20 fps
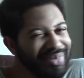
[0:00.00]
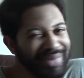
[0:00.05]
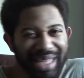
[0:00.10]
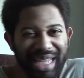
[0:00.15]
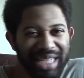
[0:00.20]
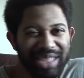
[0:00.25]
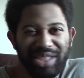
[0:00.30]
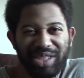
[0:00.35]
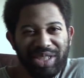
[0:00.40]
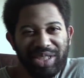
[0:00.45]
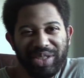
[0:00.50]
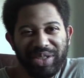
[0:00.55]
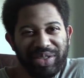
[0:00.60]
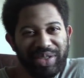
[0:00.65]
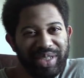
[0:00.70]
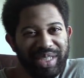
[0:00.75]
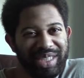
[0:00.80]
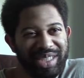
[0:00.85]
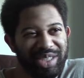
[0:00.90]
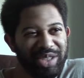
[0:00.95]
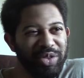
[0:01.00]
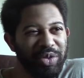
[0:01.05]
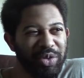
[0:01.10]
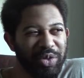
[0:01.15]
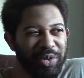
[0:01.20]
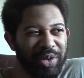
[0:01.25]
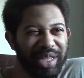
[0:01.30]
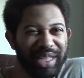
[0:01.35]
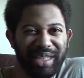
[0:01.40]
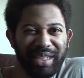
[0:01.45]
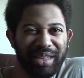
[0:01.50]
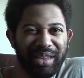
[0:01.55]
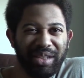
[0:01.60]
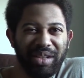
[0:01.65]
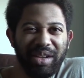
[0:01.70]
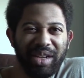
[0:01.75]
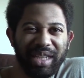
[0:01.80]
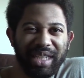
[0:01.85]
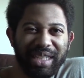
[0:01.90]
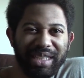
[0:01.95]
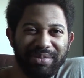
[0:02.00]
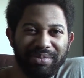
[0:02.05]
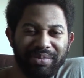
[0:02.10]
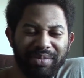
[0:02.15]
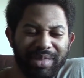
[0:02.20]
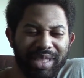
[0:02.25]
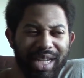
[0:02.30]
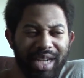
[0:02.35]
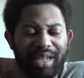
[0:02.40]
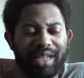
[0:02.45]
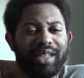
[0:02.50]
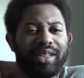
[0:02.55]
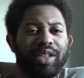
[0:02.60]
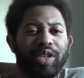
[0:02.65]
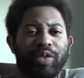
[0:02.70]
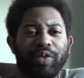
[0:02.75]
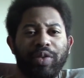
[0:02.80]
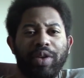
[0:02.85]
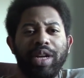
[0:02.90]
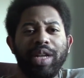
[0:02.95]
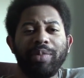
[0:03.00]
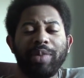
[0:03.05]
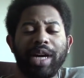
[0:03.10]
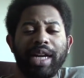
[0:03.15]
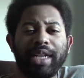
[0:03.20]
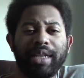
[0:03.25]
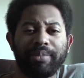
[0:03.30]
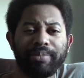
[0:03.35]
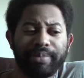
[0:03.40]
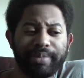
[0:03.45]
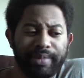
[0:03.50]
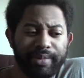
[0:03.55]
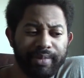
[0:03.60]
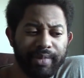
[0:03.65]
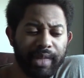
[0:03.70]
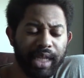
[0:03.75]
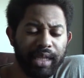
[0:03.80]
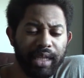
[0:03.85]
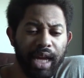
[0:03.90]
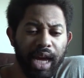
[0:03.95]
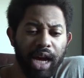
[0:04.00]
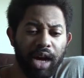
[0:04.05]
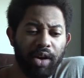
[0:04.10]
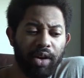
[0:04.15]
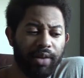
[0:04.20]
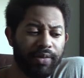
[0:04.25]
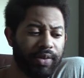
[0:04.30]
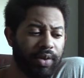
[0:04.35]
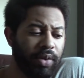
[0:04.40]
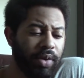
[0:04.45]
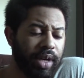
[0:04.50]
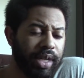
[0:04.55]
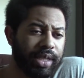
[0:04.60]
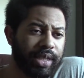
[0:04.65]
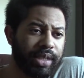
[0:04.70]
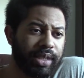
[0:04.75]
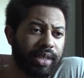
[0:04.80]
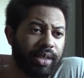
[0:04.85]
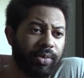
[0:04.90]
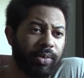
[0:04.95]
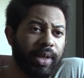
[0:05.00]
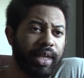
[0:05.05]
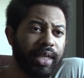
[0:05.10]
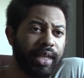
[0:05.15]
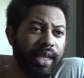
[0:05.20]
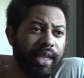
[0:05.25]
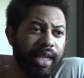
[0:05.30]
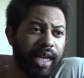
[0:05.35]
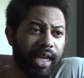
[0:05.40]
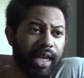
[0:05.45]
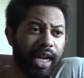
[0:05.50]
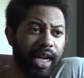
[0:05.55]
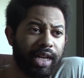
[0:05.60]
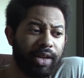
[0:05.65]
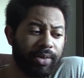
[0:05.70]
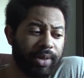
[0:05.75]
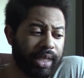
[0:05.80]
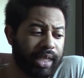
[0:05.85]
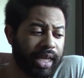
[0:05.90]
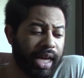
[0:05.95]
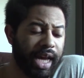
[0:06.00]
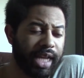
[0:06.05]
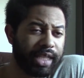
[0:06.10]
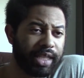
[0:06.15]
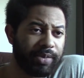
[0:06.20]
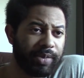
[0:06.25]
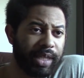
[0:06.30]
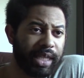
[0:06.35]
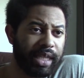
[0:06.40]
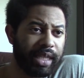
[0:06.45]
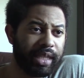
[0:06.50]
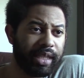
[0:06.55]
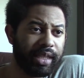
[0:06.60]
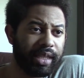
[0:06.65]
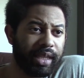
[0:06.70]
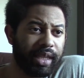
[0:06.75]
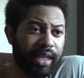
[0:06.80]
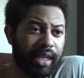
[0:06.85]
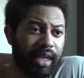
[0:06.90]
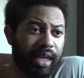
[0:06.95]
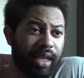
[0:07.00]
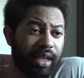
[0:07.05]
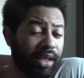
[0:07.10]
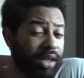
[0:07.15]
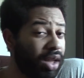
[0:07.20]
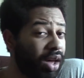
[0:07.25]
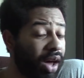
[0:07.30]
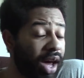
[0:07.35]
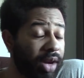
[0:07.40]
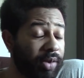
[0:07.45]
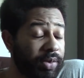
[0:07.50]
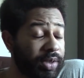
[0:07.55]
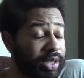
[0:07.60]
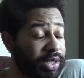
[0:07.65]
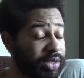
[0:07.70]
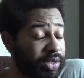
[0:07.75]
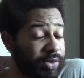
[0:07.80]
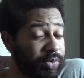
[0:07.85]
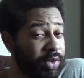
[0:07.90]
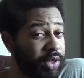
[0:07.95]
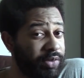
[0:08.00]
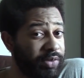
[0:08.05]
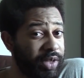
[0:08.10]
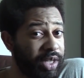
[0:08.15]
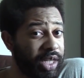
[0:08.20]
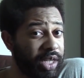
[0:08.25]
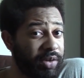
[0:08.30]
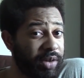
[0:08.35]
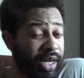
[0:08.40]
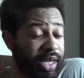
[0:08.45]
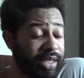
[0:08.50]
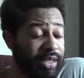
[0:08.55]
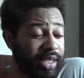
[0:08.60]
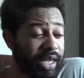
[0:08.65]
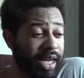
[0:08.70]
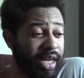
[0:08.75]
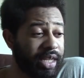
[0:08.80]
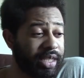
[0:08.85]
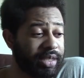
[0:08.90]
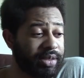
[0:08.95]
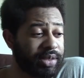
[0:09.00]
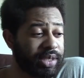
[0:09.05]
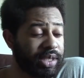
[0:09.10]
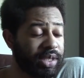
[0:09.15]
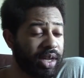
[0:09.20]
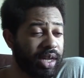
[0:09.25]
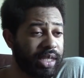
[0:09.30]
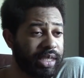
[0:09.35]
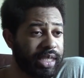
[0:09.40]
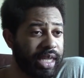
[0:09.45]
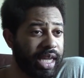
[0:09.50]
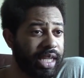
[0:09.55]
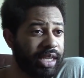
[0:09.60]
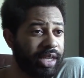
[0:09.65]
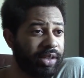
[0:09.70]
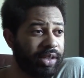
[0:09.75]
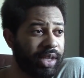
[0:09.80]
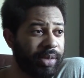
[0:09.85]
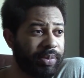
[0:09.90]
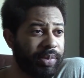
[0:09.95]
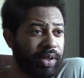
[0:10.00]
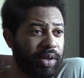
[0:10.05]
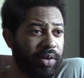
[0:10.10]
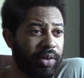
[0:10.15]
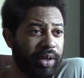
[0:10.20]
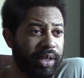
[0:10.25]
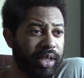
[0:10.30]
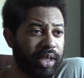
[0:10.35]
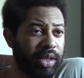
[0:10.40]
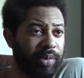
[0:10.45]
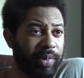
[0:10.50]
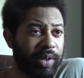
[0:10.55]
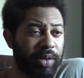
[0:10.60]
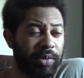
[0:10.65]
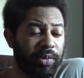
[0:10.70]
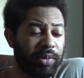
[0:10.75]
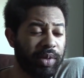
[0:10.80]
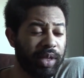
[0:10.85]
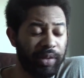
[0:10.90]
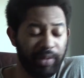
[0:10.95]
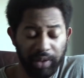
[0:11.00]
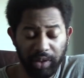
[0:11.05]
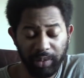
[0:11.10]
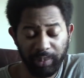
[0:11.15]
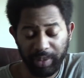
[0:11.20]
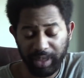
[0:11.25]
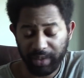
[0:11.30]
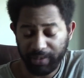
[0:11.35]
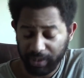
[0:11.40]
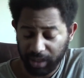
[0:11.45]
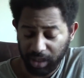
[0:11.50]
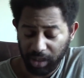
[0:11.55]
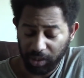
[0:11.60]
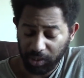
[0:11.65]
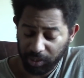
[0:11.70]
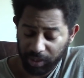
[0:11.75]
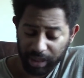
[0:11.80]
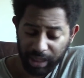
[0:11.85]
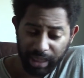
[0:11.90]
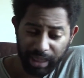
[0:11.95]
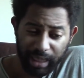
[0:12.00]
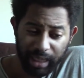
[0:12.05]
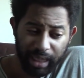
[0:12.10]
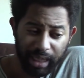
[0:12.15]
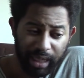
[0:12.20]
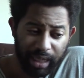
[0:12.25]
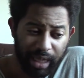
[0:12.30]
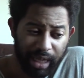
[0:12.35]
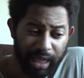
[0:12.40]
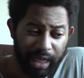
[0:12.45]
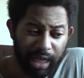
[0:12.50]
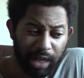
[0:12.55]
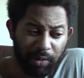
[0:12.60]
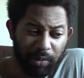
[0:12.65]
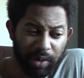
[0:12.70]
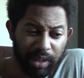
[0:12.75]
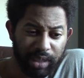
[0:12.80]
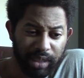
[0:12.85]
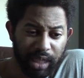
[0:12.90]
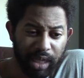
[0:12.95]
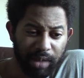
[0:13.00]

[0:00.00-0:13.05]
It's not a really good look. It's not a good look for anybody. Now, of course, the one thing that kind of really got to me a lot was this one video I saw Danielle upload a little bit ago, and it was